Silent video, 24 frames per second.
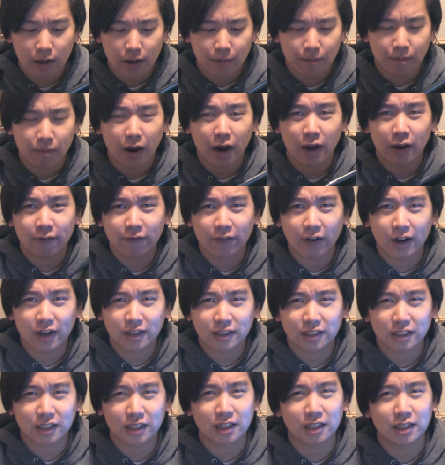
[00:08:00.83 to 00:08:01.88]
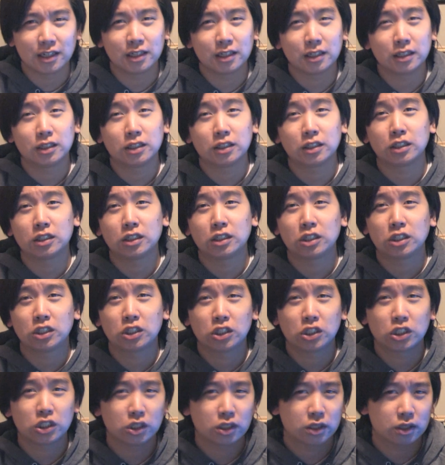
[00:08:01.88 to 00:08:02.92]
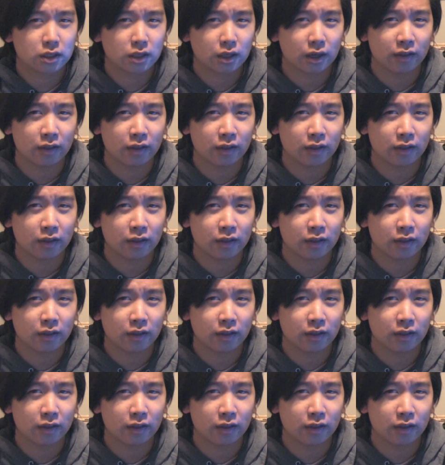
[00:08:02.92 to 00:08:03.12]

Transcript: my advice is,